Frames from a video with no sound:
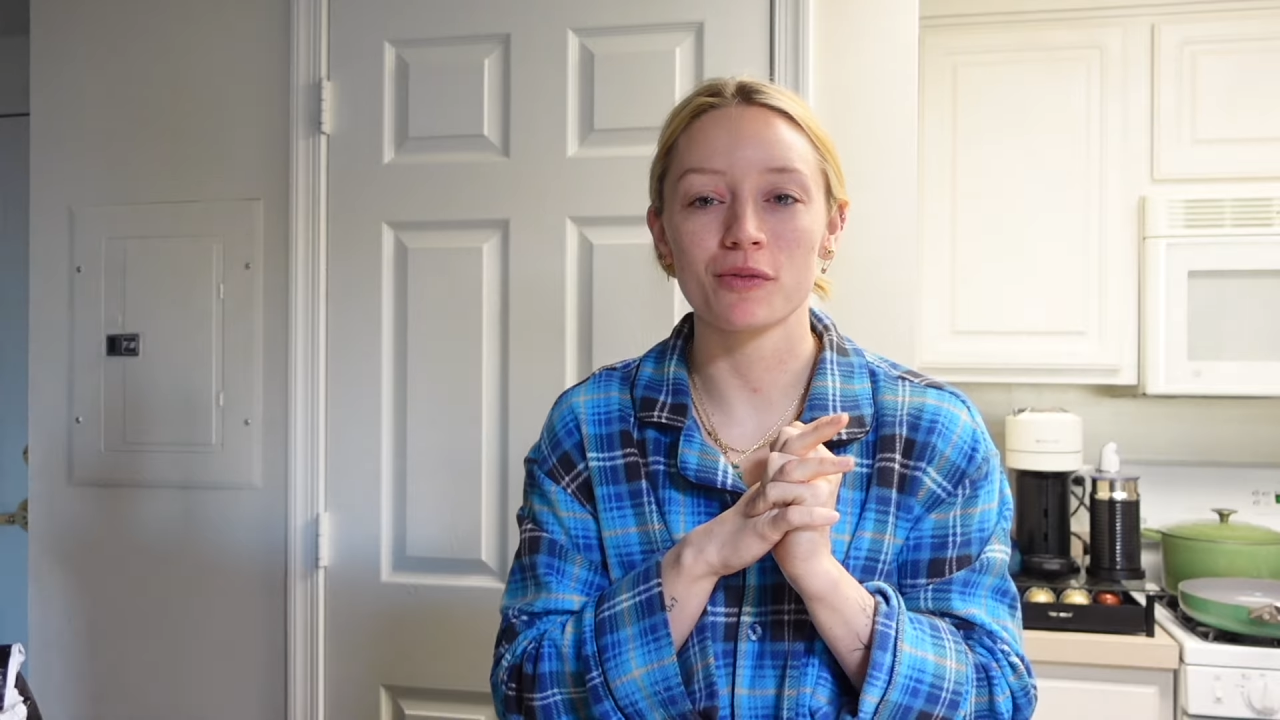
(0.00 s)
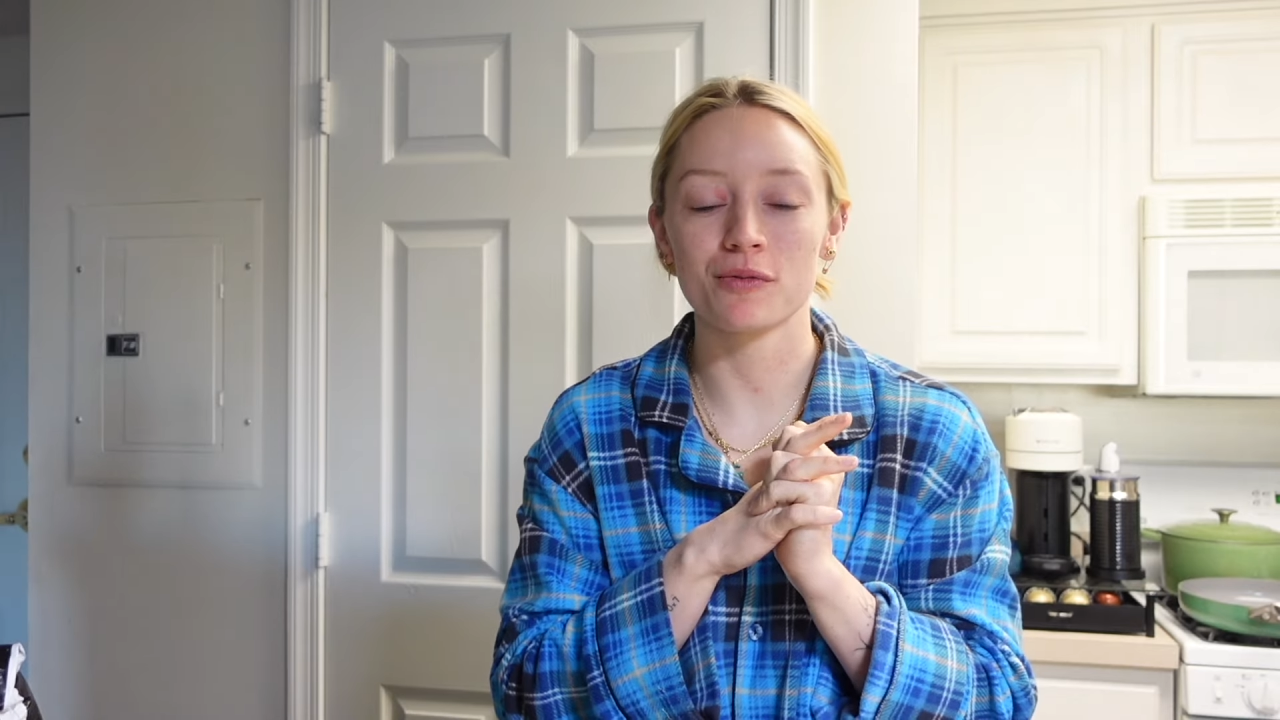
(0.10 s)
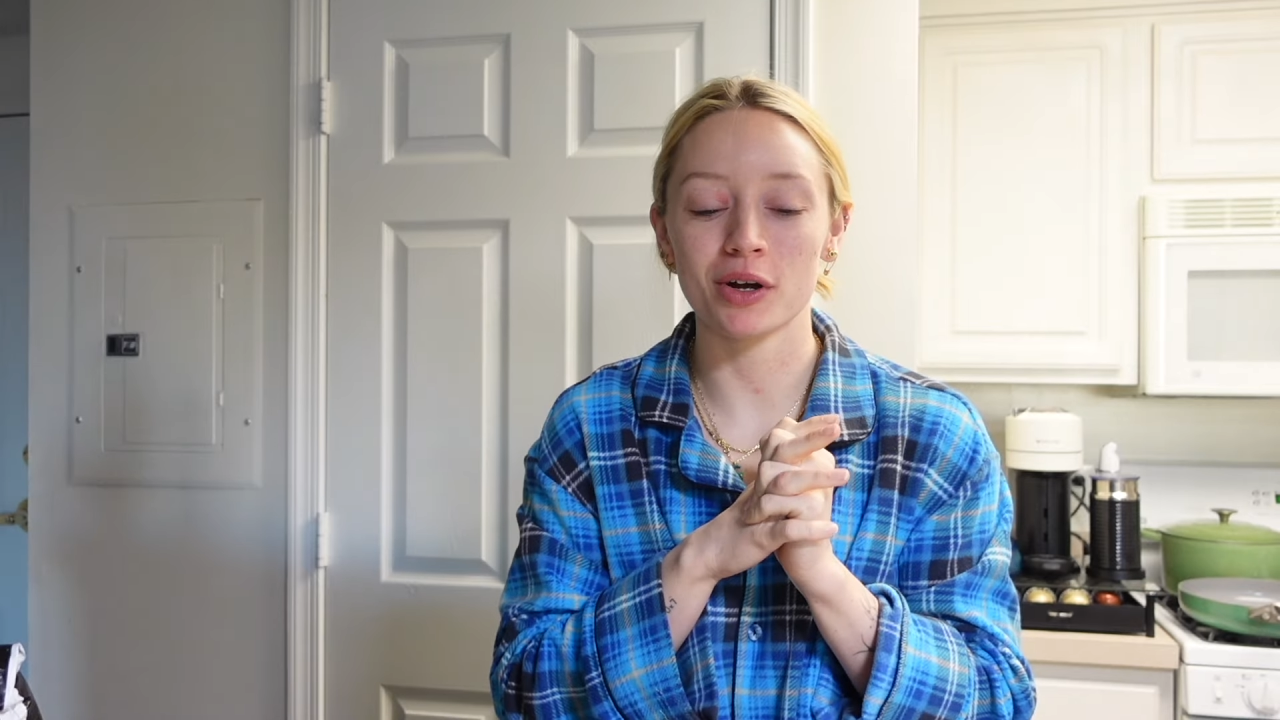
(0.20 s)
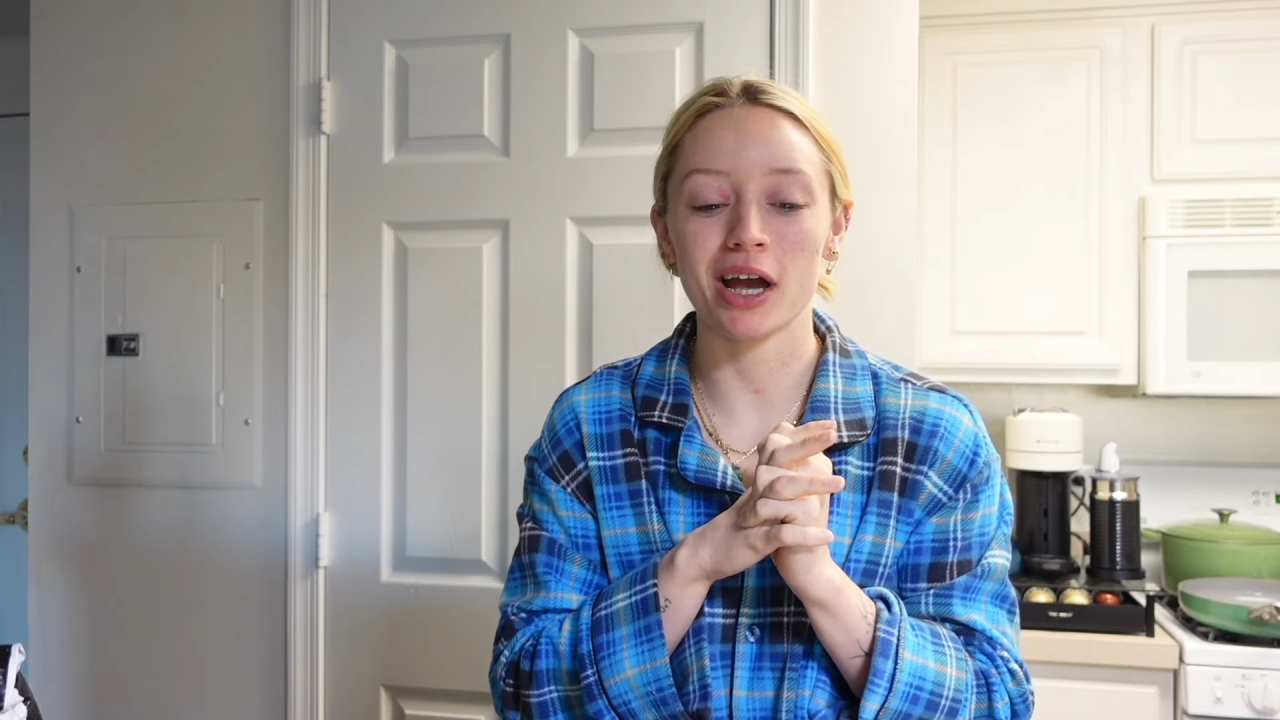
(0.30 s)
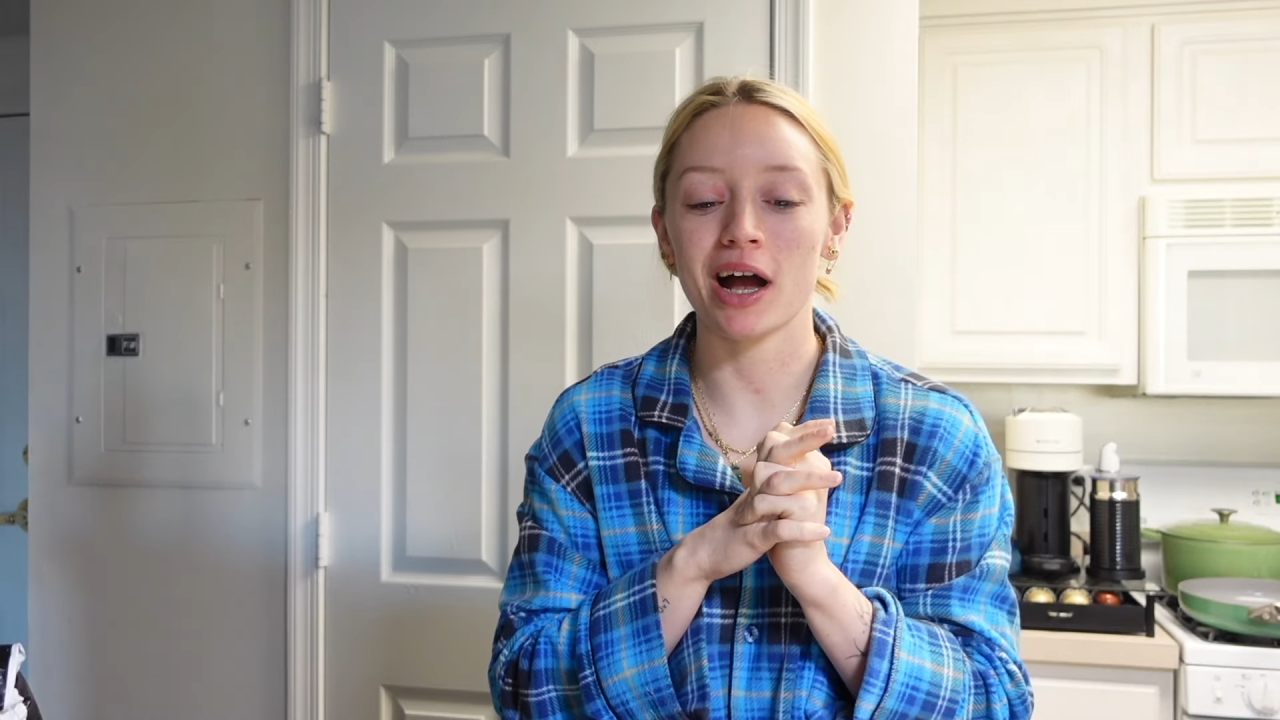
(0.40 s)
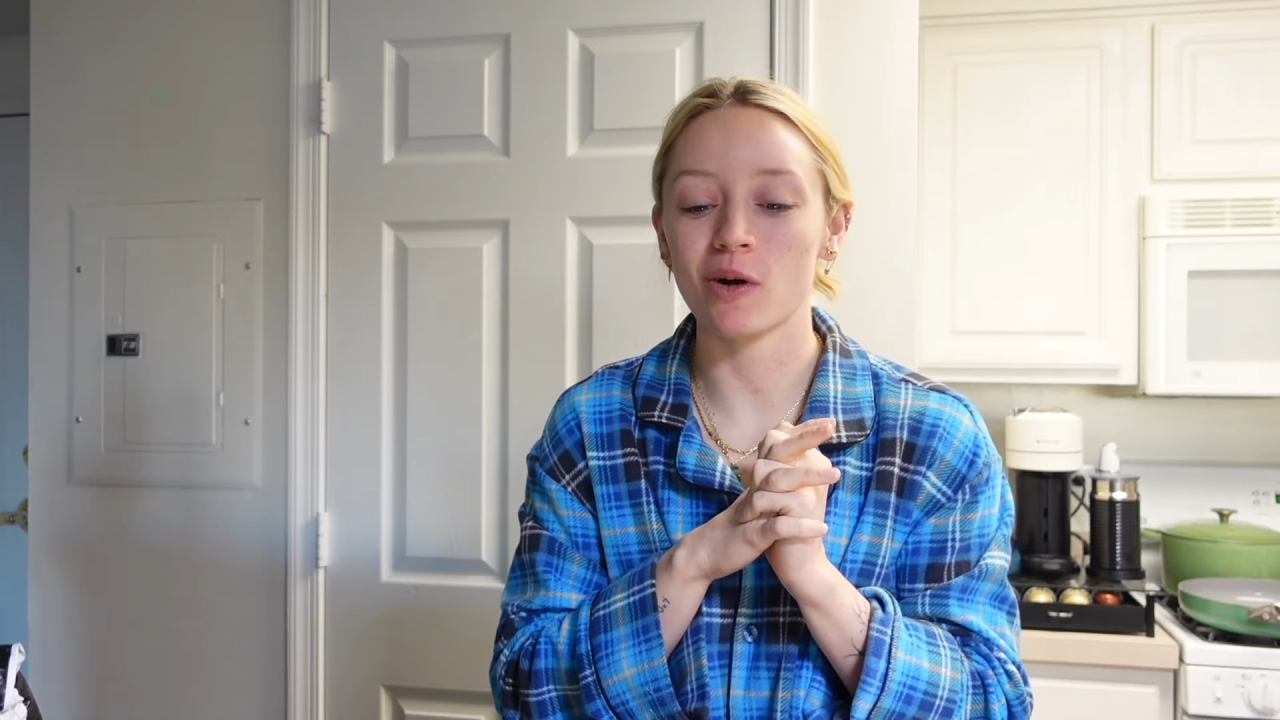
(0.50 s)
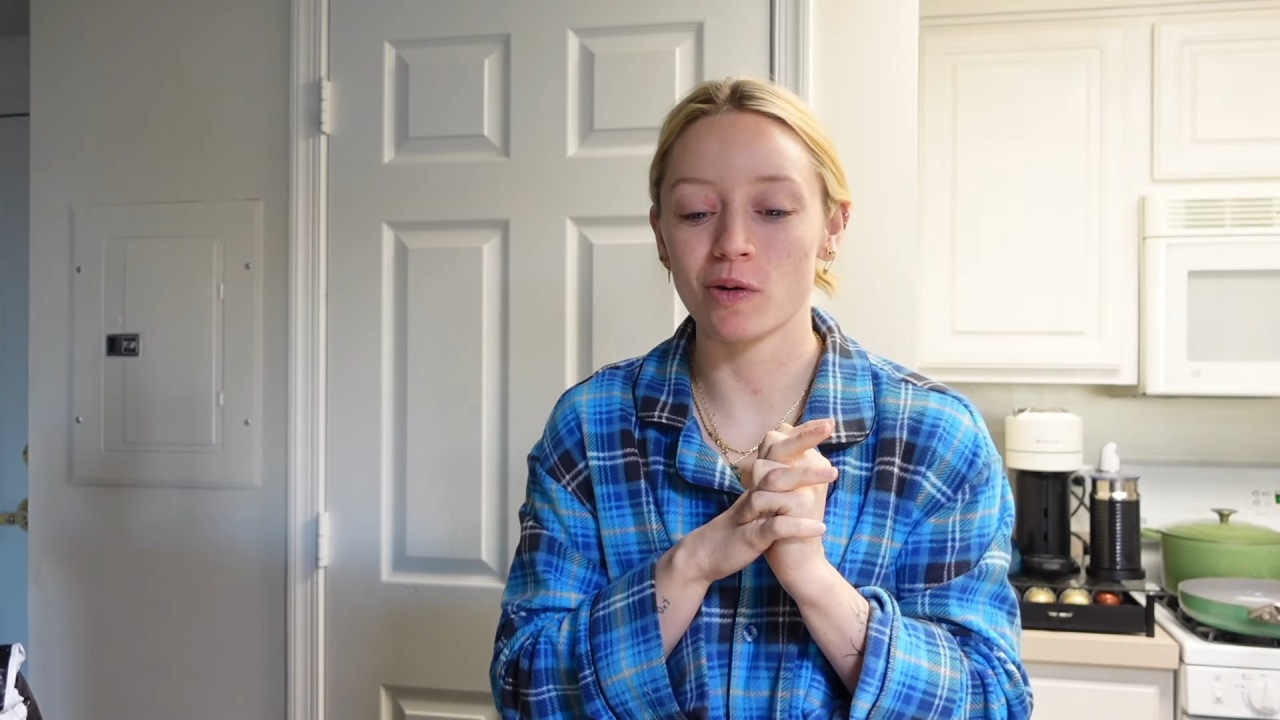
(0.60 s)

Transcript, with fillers: forget how